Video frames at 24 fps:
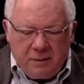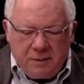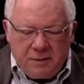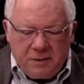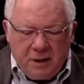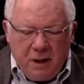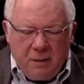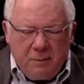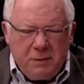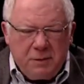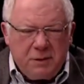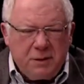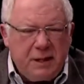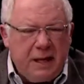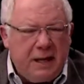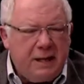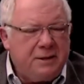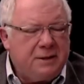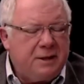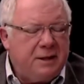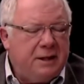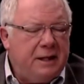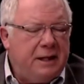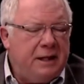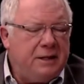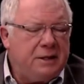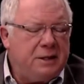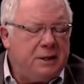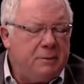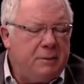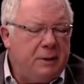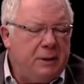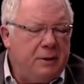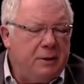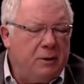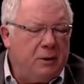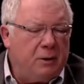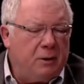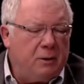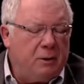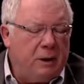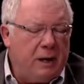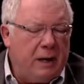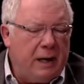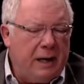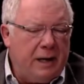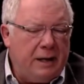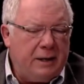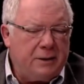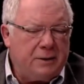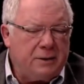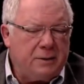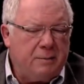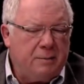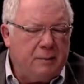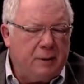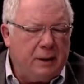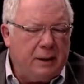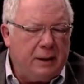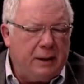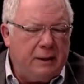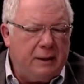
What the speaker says: some states it needs to be notarized, but